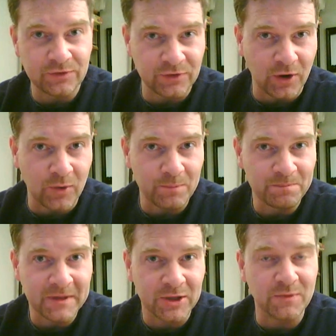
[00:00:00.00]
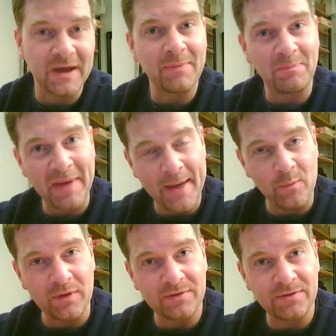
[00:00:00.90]
So you've got
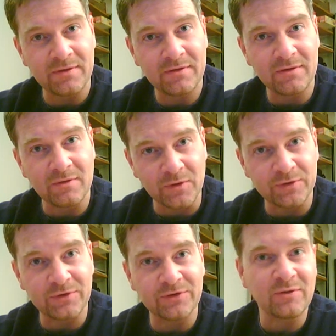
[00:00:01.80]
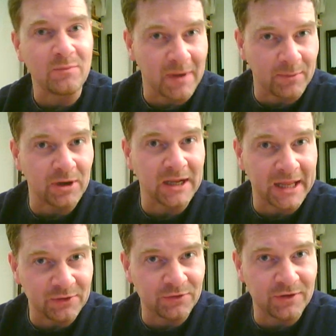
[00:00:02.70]
bandwidth versus memory
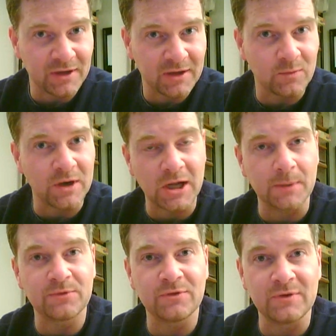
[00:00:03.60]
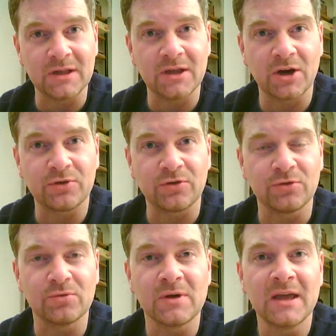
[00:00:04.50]
latency when it comes to
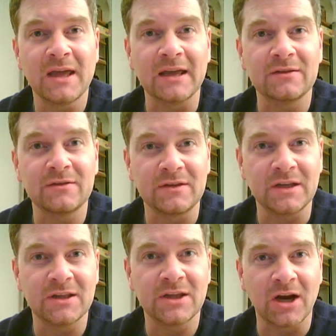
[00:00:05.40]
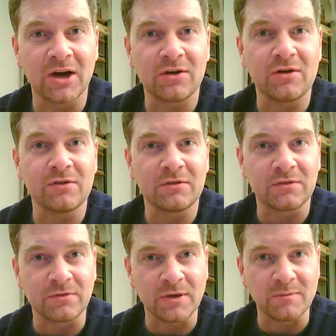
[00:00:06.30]
DDR2 and
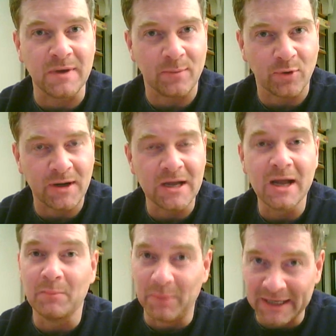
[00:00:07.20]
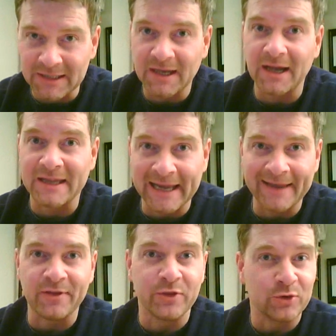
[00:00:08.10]
DDR3 memory. But
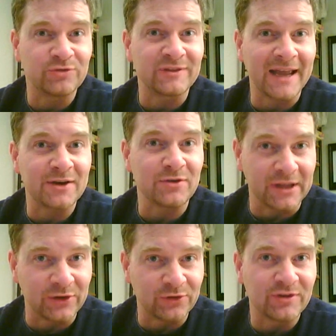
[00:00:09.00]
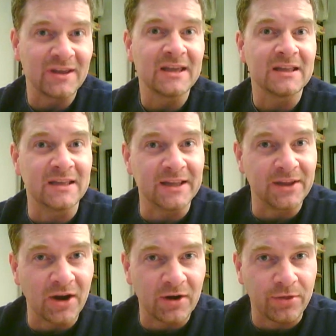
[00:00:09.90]
again, the new standard is
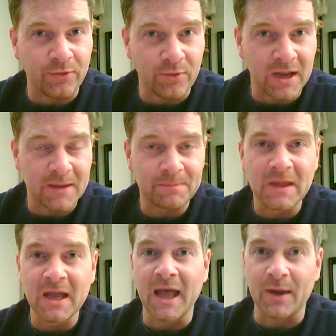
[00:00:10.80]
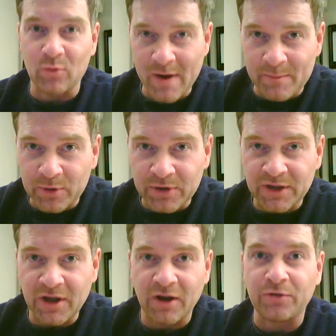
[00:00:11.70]
DDR3 and remember,
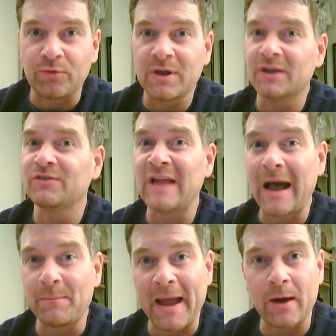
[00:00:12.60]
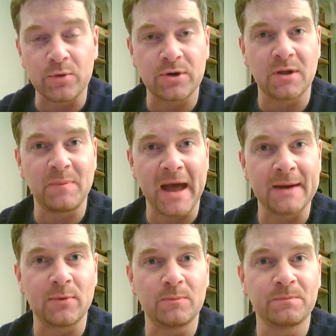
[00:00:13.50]
DDR3 is not backward
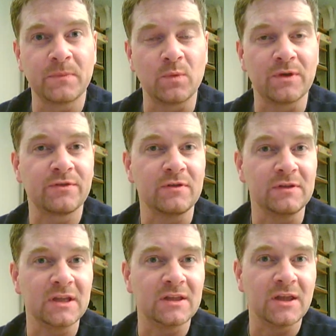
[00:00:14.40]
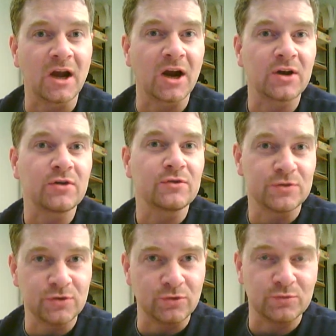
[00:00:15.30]
compatible with
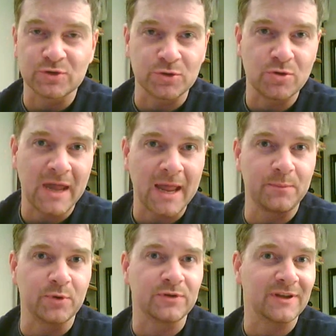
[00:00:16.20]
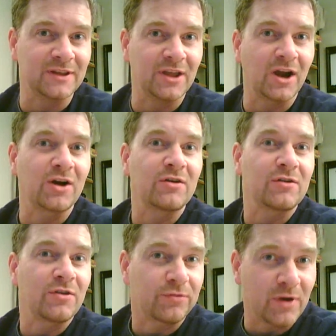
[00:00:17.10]
DDR2. So you can't put DDR3
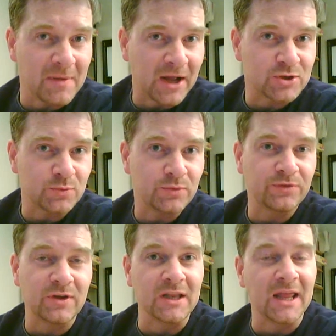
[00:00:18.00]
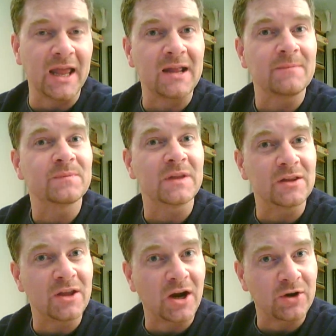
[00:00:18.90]
modules in a
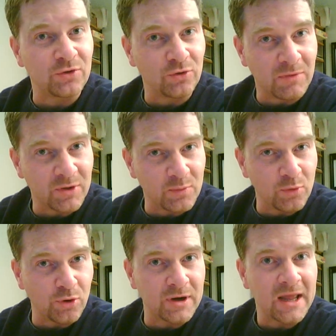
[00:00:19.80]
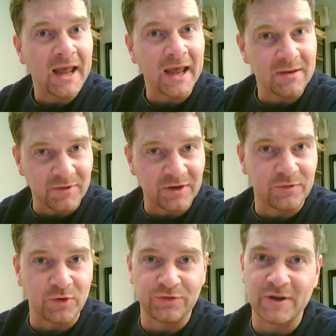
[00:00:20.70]
DDR2 motherboard and
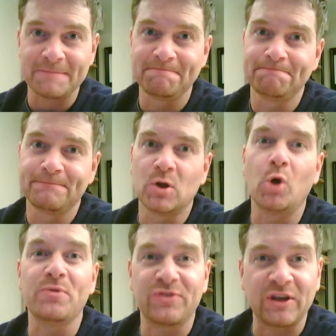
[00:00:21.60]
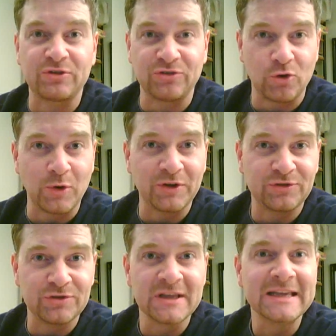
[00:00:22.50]
vice versa. Hope this answers your
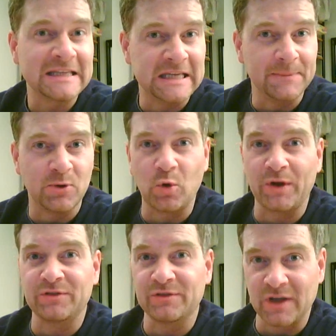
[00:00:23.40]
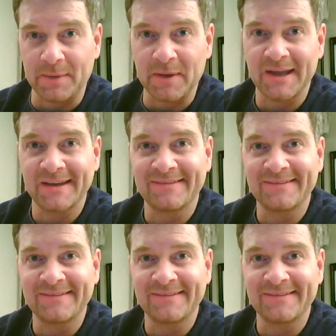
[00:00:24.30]
question. Keep your questions coming.